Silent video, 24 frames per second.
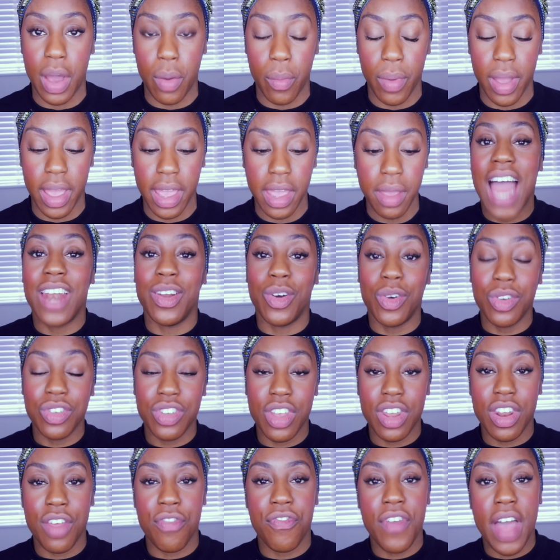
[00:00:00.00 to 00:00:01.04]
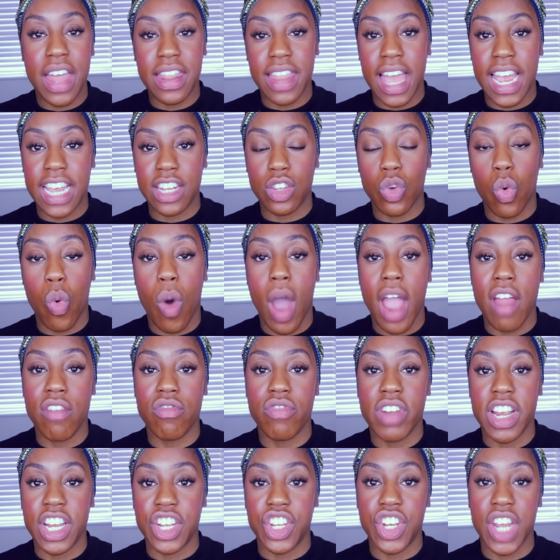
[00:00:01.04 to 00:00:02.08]
that way. And also the fact that it's quite
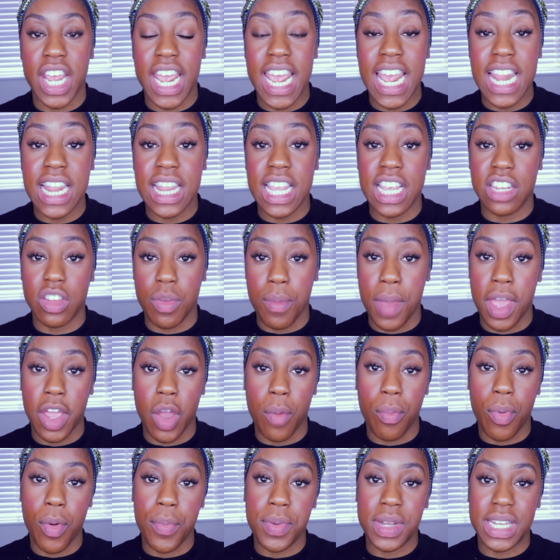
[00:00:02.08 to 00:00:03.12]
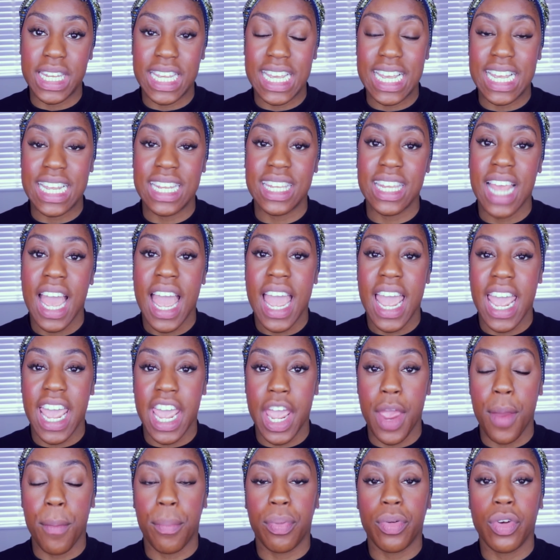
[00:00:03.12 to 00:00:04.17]
rich in these omega properties,
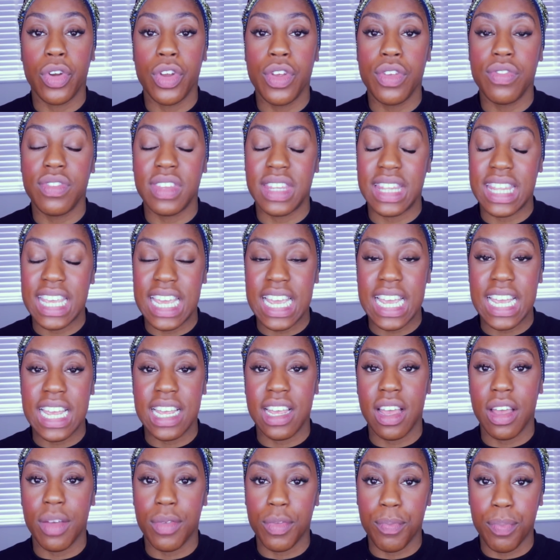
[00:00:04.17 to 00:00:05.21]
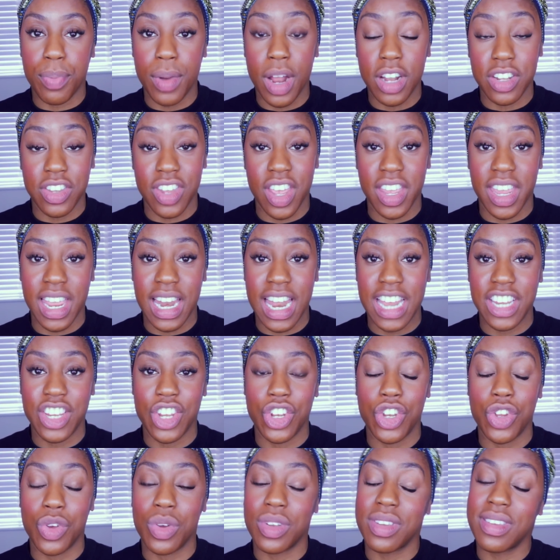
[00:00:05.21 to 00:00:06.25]
it improves the blood
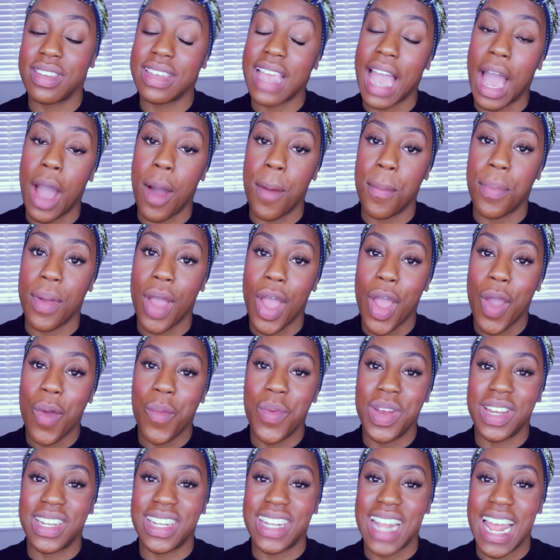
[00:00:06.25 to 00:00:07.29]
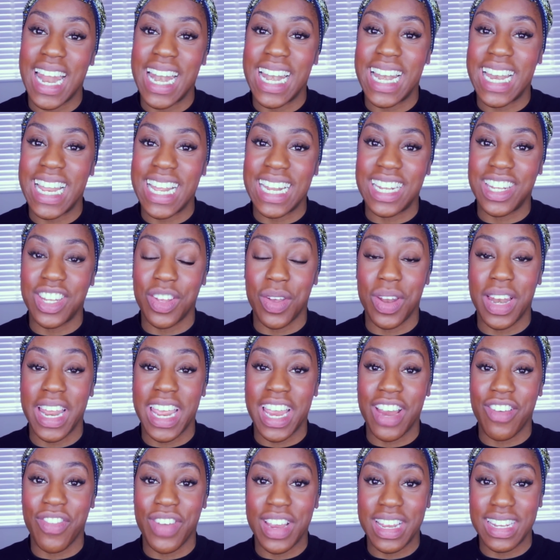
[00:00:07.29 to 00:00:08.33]
circulation to your scalp, which then leads to an
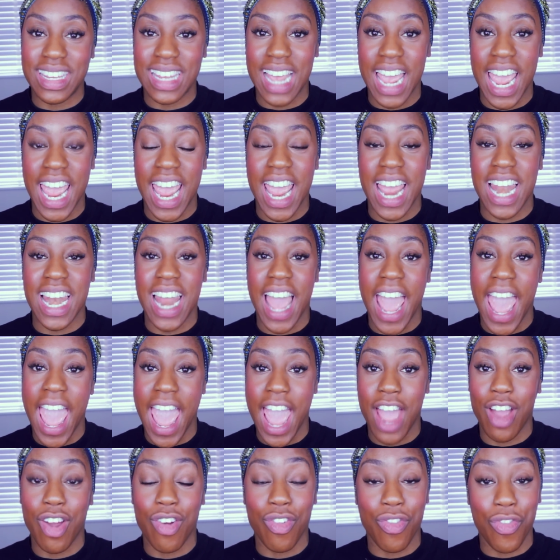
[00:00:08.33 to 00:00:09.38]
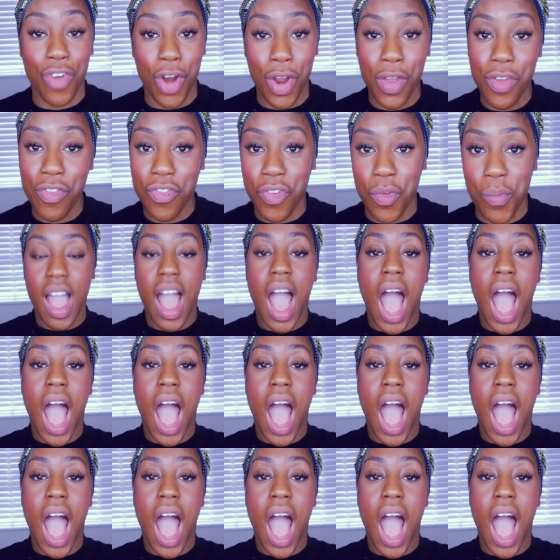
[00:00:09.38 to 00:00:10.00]
increase in hair growth.